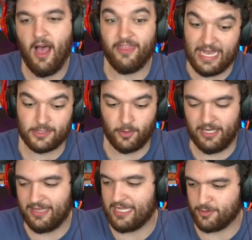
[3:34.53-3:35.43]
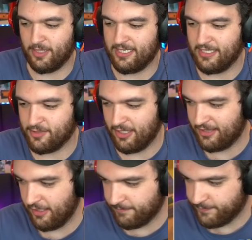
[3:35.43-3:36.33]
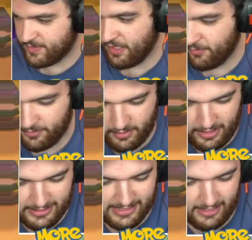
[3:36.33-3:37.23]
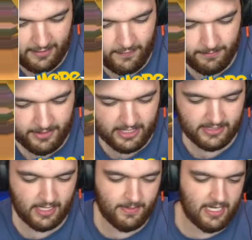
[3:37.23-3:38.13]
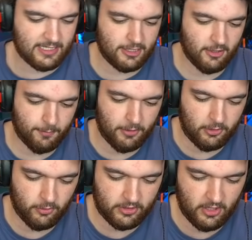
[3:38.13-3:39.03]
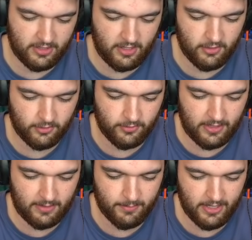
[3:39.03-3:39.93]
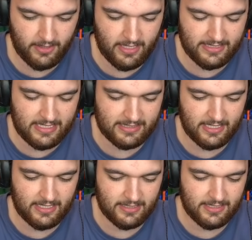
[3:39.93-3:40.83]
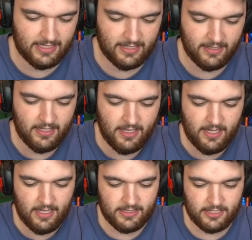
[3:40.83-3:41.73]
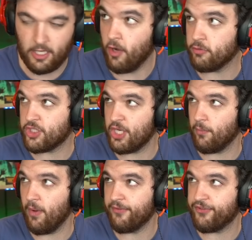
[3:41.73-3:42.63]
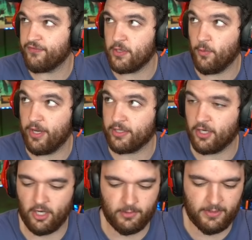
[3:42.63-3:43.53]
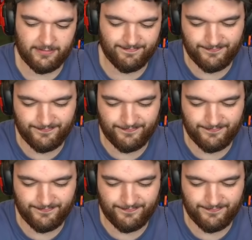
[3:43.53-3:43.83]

That's what it that's what it does right there. So we'll go ahead and sleeve up this. I mean, it's still a pretty cool card, Nidoqueen, but it, it's a it's a it's an OG 151 card, but